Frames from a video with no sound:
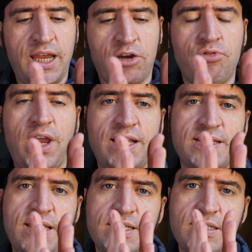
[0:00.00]
it
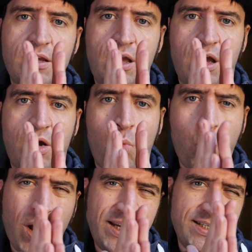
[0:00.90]
creates this uh,
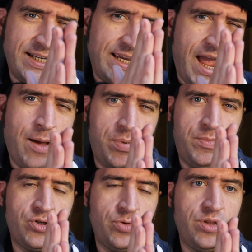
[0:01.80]
white gap
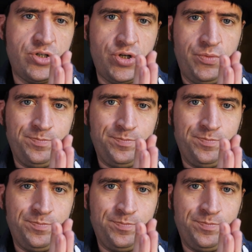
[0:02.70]
between the two.